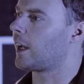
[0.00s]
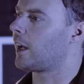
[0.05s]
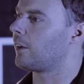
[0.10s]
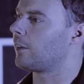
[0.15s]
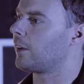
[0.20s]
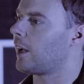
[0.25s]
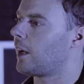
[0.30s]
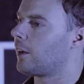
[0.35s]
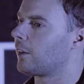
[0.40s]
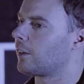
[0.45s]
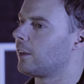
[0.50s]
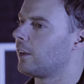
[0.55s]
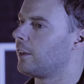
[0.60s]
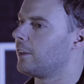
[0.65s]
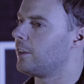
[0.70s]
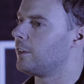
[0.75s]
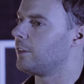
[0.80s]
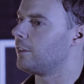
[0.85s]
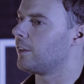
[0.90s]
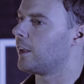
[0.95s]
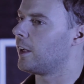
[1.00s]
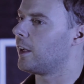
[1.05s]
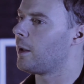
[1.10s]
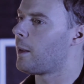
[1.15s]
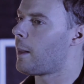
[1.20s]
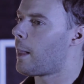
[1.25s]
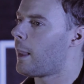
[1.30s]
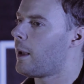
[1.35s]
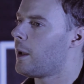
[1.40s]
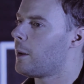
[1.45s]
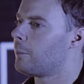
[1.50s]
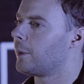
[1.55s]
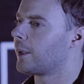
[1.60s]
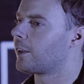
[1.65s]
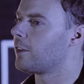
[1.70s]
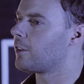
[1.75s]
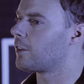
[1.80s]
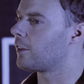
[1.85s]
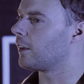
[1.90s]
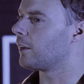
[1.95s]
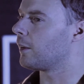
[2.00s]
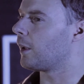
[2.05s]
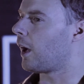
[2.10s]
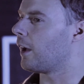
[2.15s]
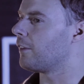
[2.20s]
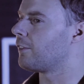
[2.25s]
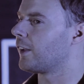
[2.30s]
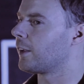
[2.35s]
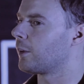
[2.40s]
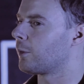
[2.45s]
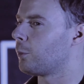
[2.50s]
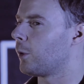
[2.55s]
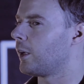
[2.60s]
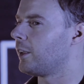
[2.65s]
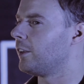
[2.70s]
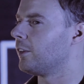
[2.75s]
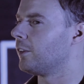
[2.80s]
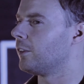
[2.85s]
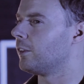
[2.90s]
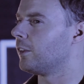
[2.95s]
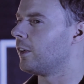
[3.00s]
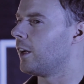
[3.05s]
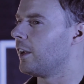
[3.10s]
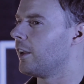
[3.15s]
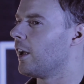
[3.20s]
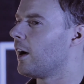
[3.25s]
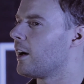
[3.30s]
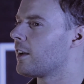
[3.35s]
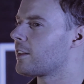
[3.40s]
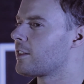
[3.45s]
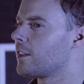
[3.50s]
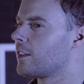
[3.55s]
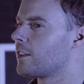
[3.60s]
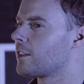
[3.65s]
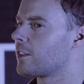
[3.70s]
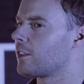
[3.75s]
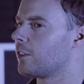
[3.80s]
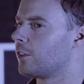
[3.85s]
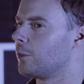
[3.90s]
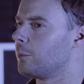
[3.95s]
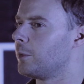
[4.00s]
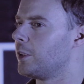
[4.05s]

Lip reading: how can I do that? Because I think when you're an artist or a